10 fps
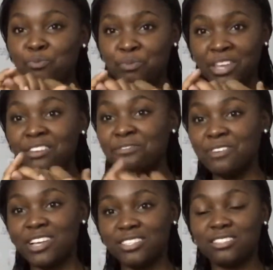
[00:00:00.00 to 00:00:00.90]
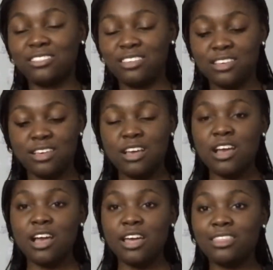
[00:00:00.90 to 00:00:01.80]
being fast.
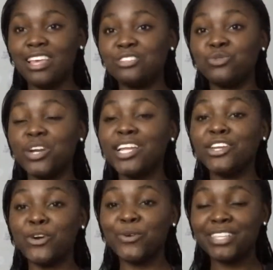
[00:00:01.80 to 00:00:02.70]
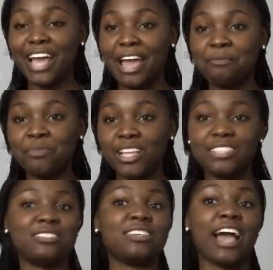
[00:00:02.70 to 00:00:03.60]
There's really no time.
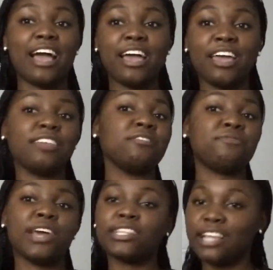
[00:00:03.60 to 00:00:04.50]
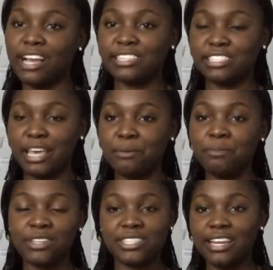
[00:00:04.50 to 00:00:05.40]
It's in fact
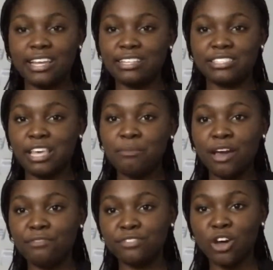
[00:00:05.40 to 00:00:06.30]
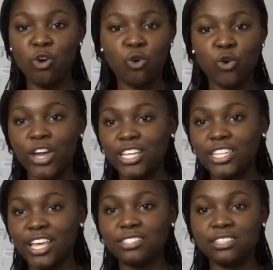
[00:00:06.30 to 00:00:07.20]
exam. It's an exam after all, a
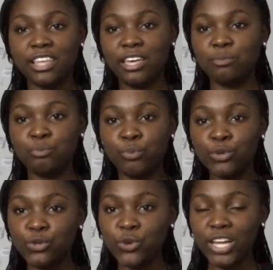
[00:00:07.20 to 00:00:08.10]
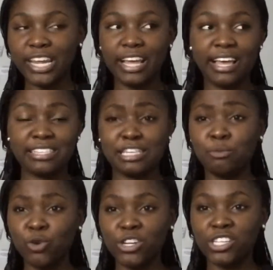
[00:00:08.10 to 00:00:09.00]
test. They put you under
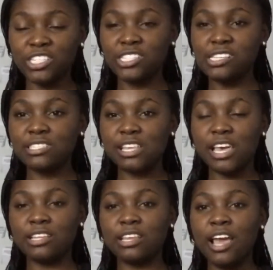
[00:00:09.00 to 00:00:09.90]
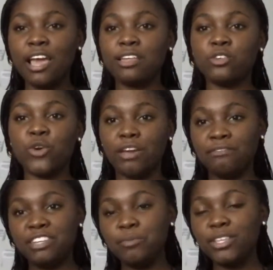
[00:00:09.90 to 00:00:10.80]
exam conditions and you
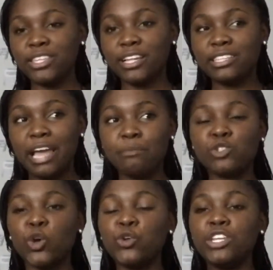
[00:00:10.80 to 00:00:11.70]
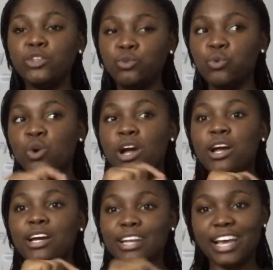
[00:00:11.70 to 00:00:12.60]
have limited time, so you need to
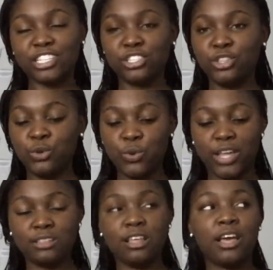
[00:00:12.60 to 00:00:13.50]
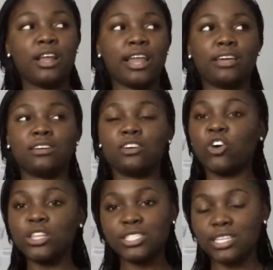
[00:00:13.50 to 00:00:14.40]
rush through and like
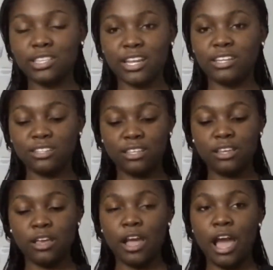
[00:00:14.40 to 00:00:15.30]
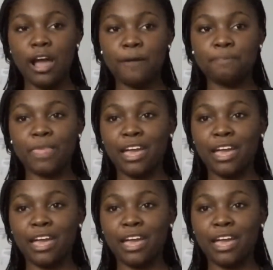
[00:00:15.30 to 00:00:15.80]
concentrate. uh,